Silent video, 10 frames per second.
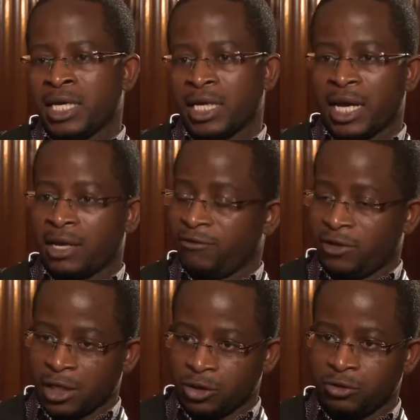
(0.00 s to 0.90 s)
if
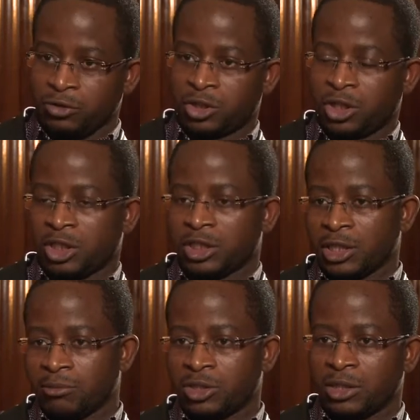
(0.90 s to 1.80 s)
they are Jews, Christians,
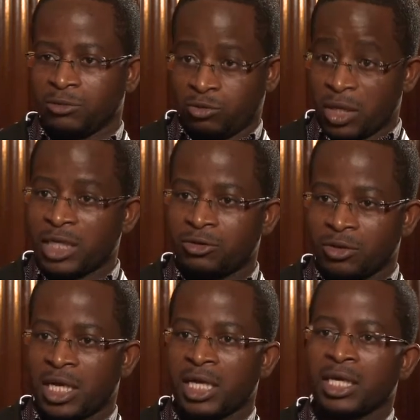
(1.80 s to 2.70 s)
and Muslims working
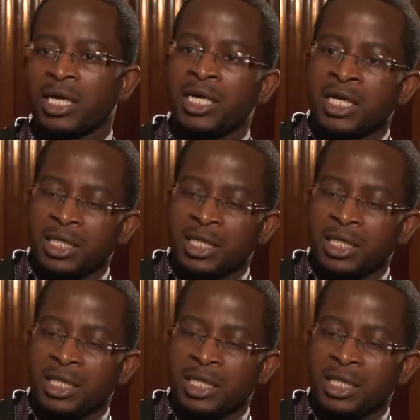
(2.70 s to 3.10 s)
together,